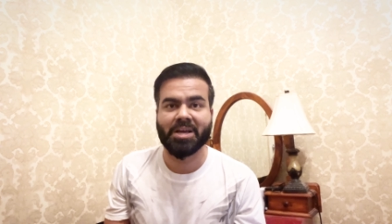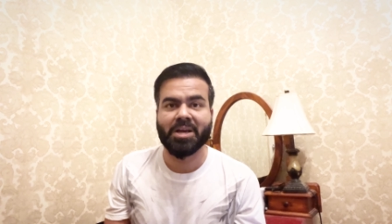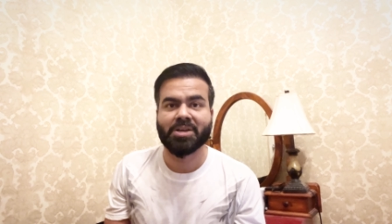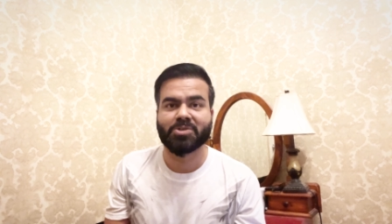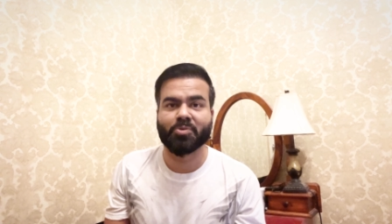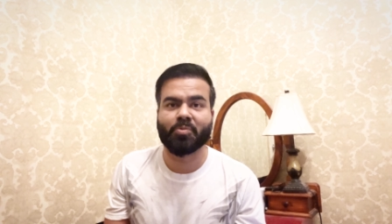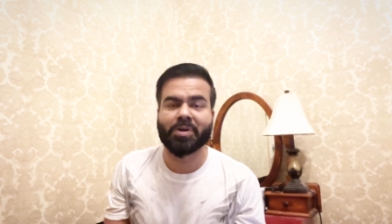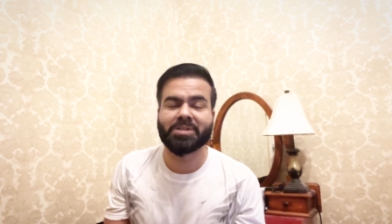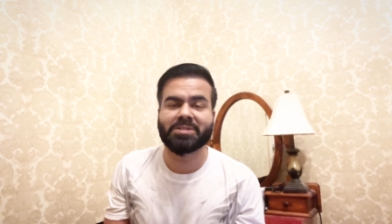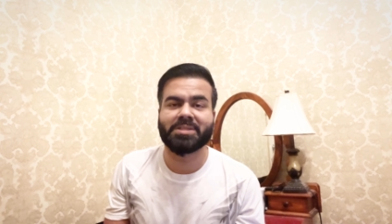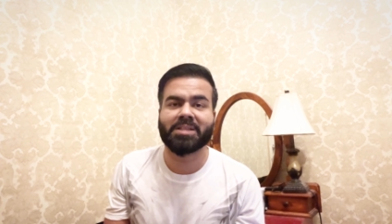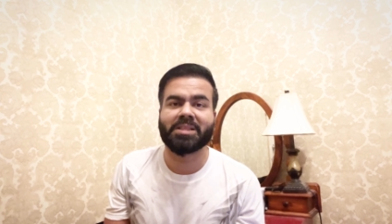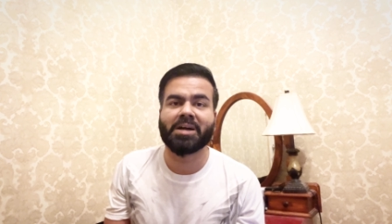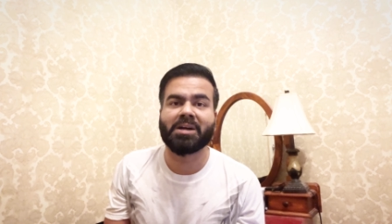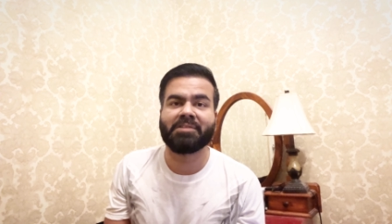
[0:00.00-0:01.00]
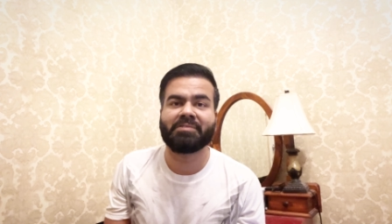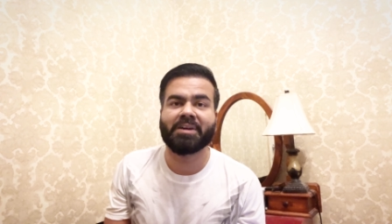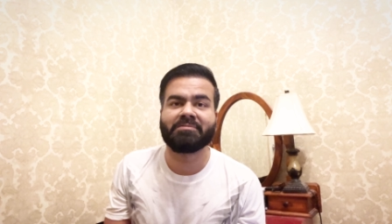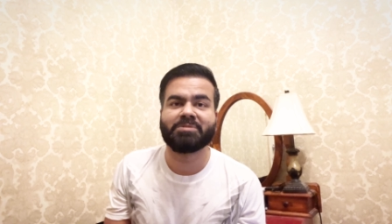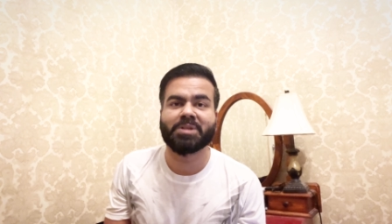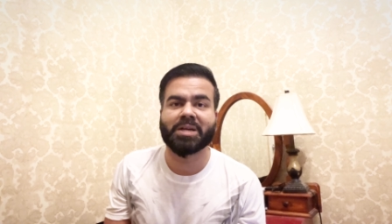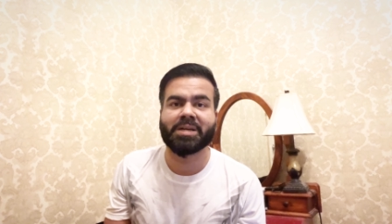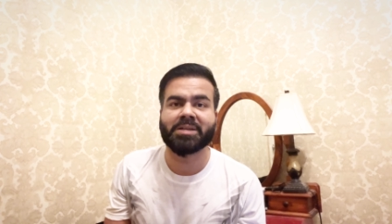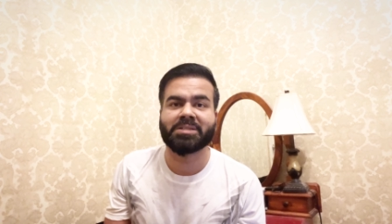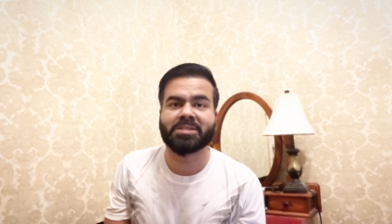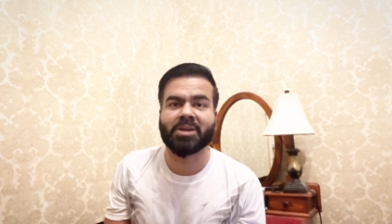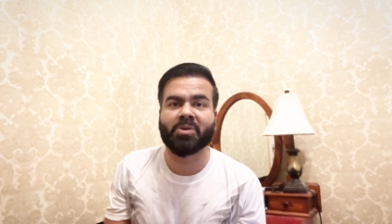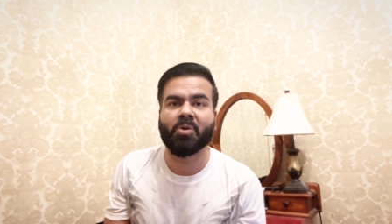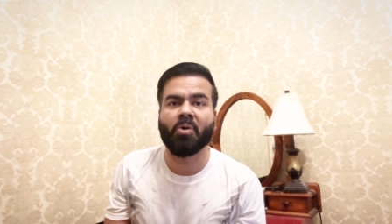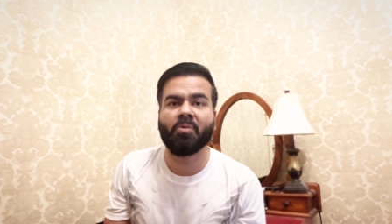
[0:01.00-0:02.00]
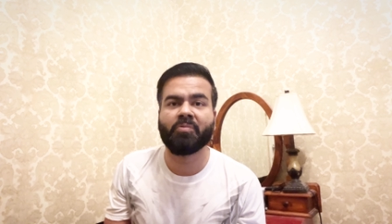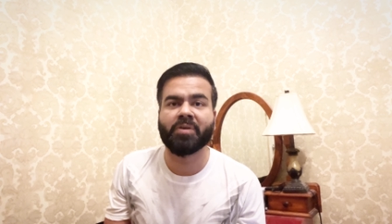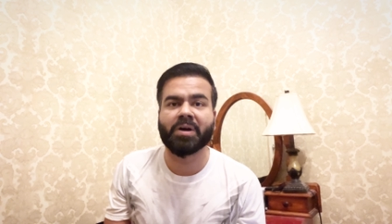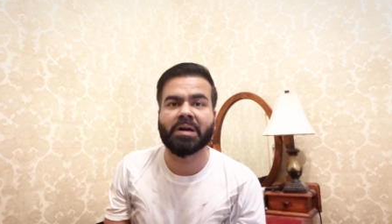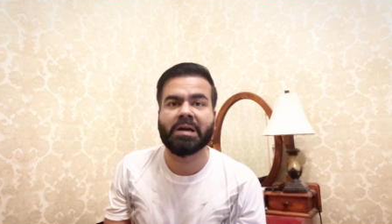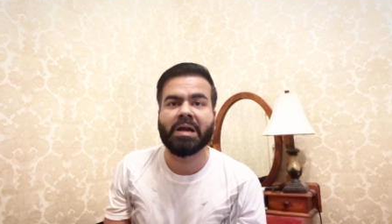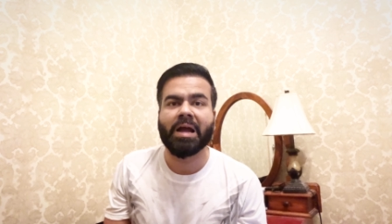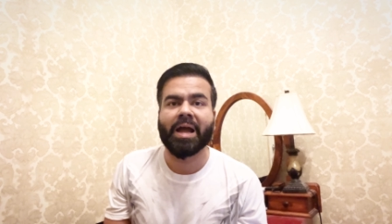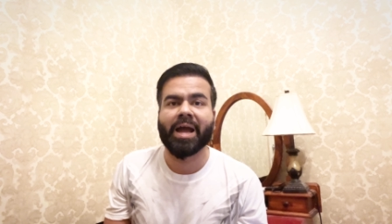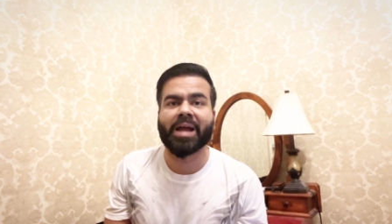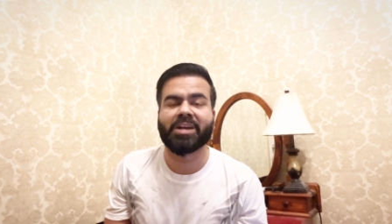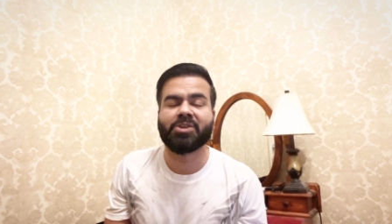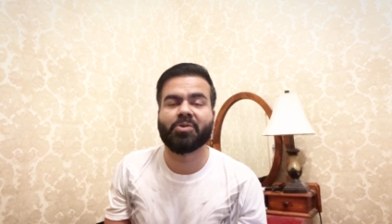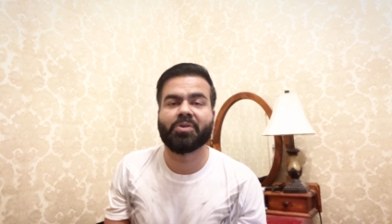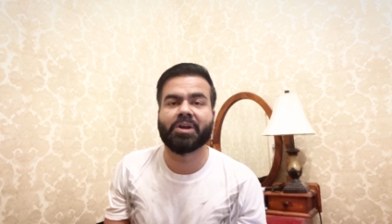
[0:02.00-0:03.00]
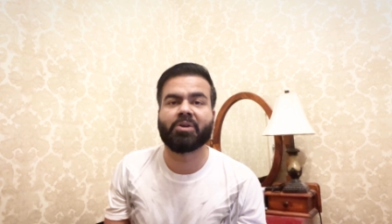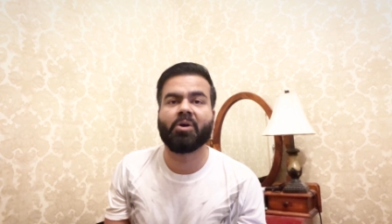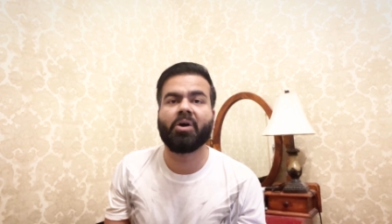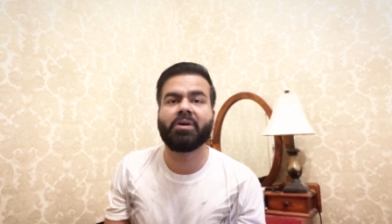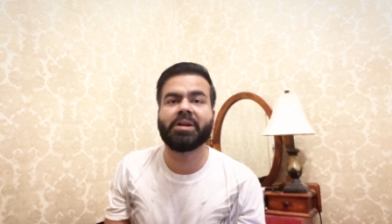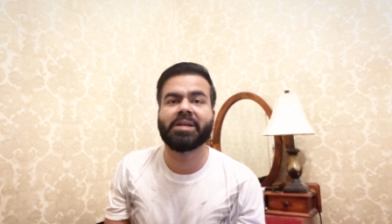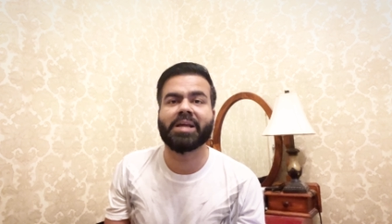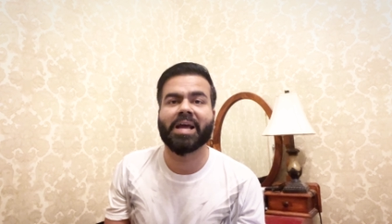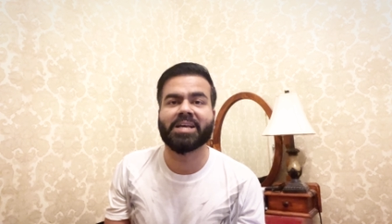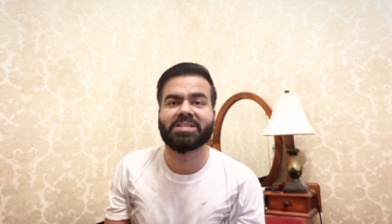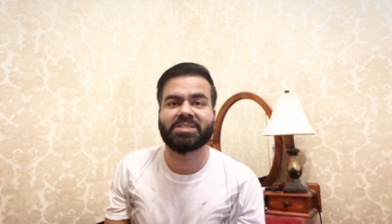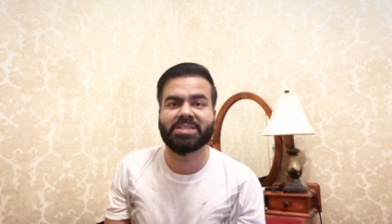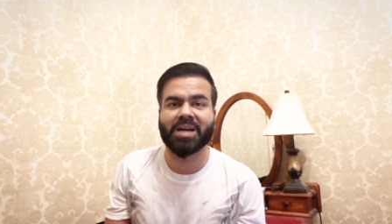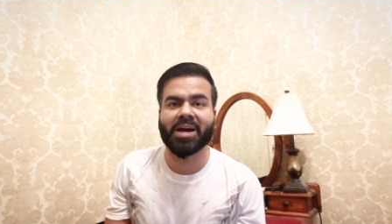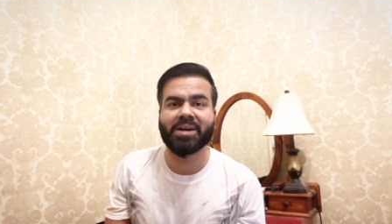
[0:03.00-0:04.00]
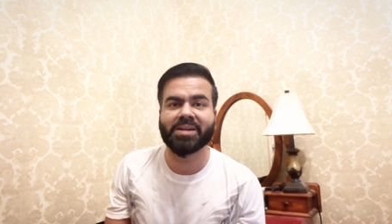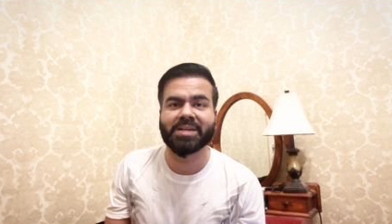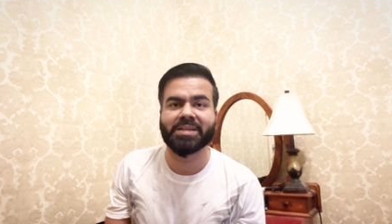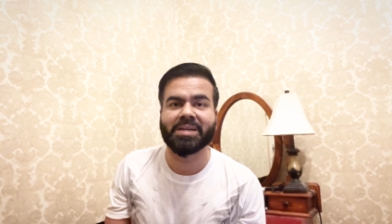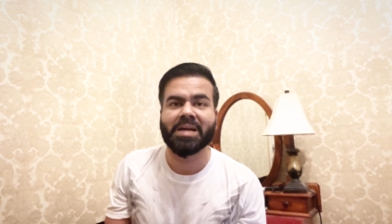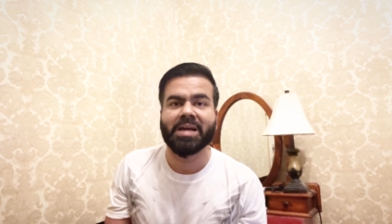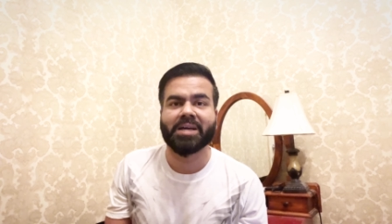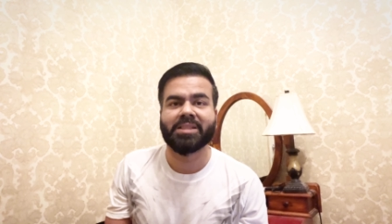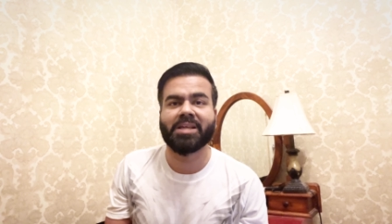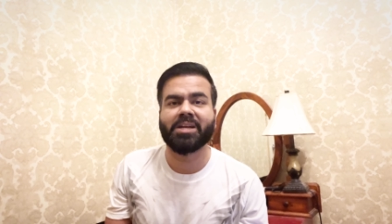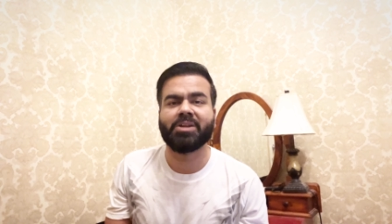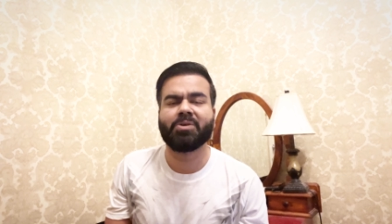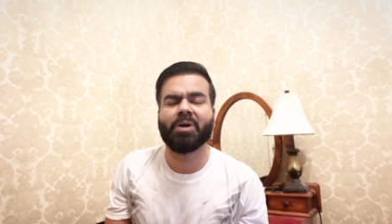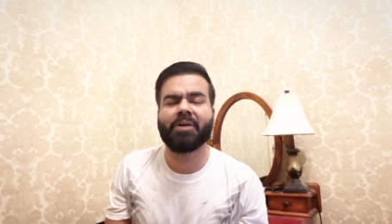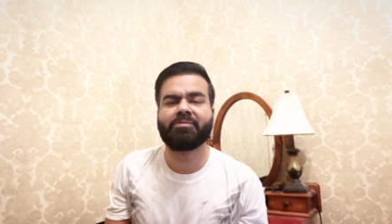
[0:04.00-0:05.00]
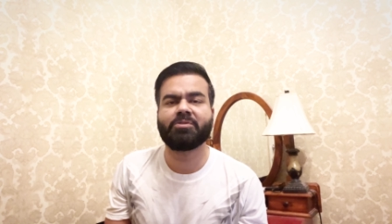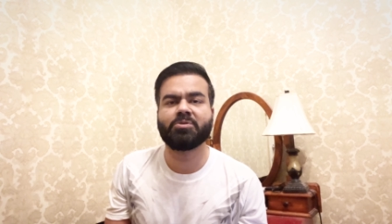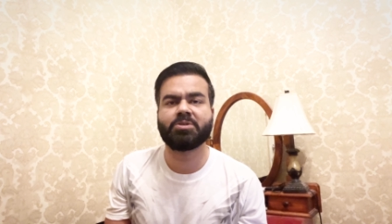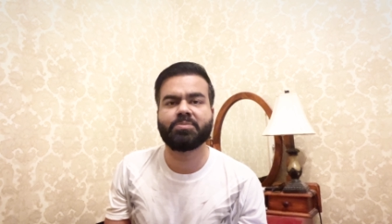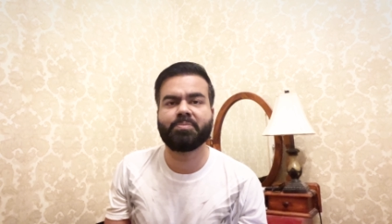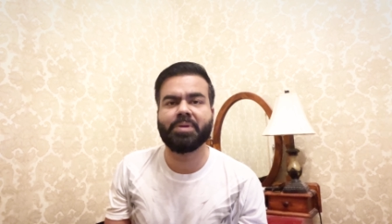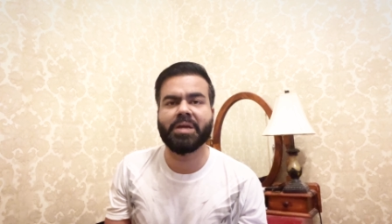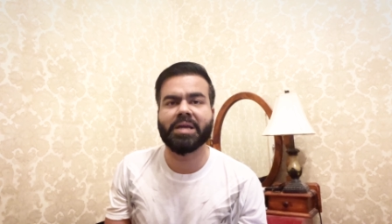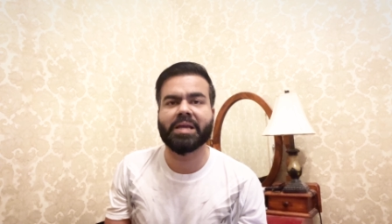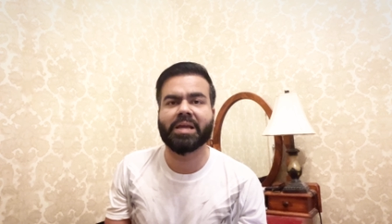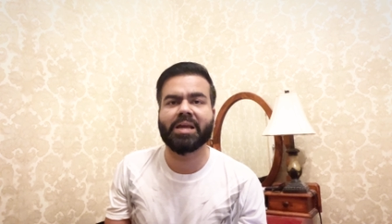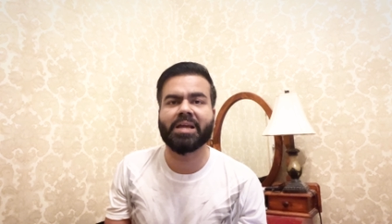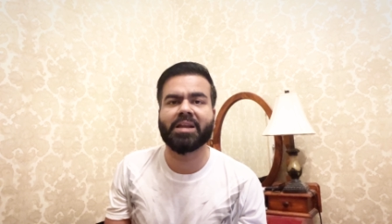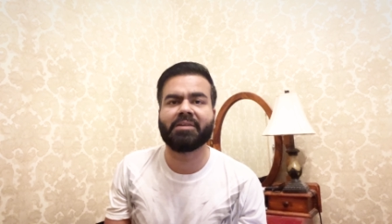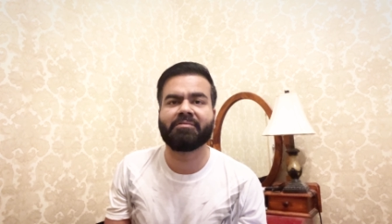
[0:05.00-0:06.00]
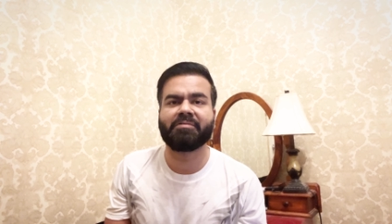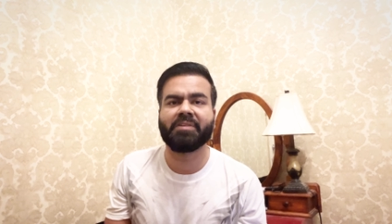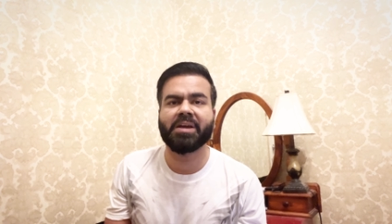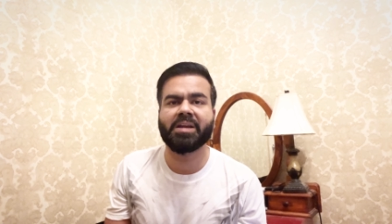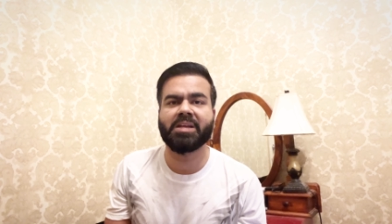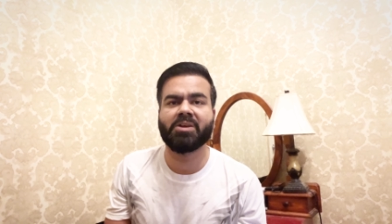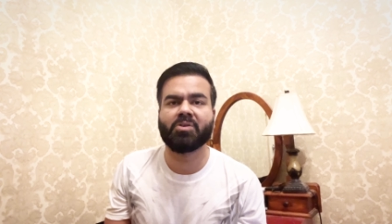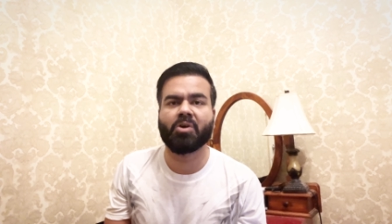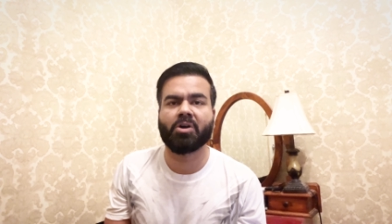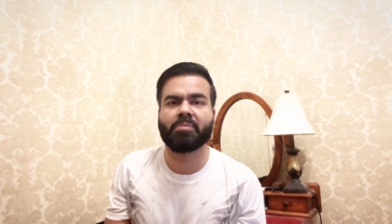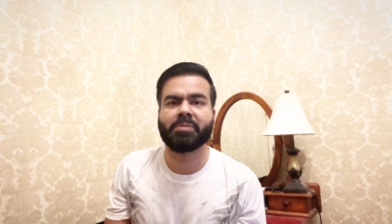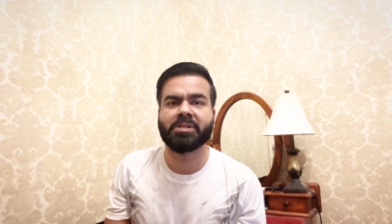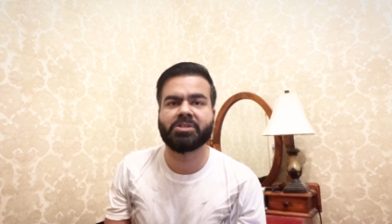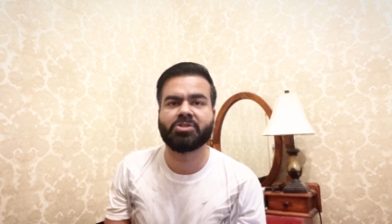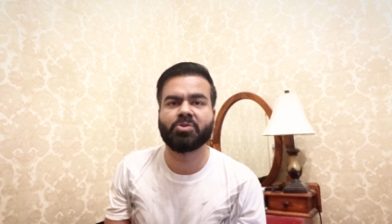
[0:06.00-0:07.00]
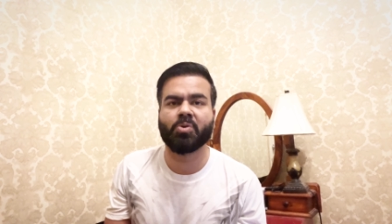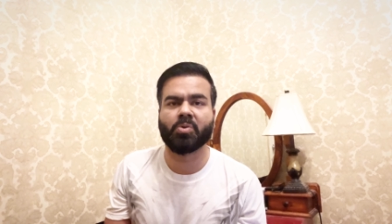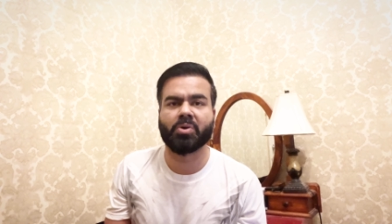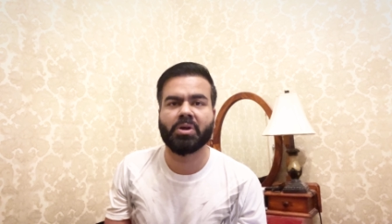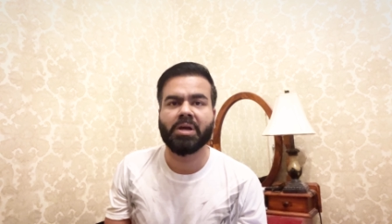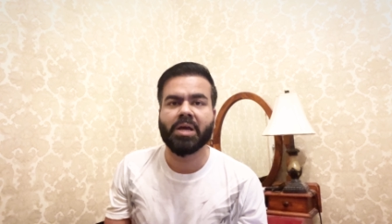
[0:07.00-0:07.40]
So once the 35 seconds are over and your recording has started, then you have to speak in a very normal tone.